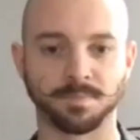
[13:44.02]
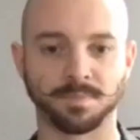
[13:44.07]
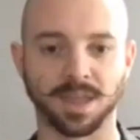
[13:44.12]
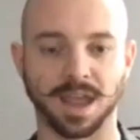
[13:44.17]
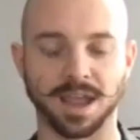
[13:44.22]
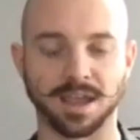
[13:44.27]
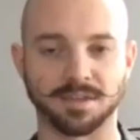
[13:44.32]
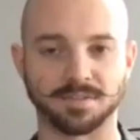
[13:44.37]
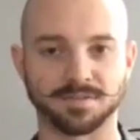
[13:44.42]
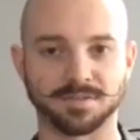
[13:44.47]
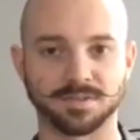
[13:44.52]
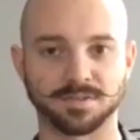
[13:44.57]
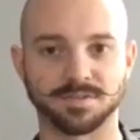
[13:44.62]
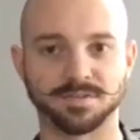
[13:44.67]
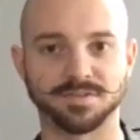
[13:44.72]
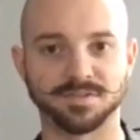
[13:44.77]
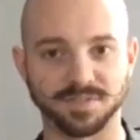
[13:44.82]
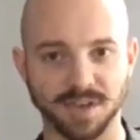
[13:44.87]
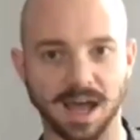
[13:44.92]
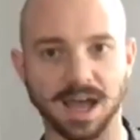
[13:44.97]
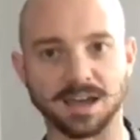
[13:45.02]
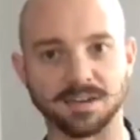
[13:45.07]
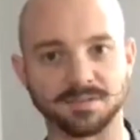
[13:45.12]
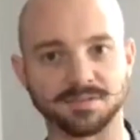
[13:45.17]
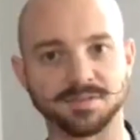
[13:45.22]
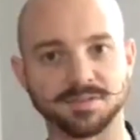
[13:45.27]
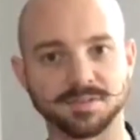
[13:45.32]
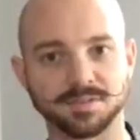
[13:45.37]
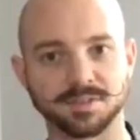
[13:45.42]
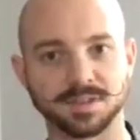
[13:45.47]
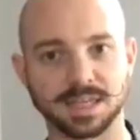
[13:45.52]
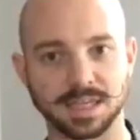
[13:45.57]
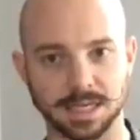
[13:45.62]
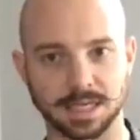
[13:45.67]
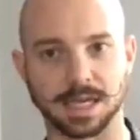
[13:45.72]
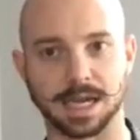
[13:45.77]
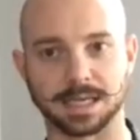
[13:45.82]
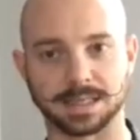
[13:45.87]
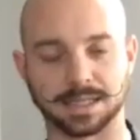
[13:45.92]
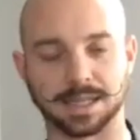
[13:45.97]
I have 5 key
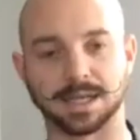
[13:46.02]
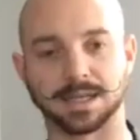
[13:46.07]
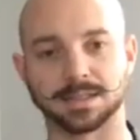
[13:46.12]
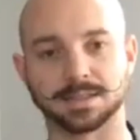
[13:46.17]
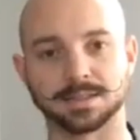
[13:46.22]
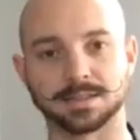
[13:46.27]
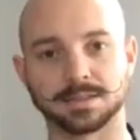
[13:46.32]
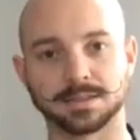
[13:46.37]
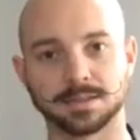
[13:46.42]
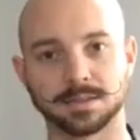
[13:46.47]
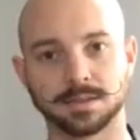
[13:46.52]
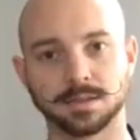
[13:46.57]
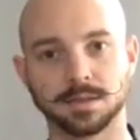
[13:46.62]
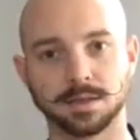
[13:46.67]
guidelines.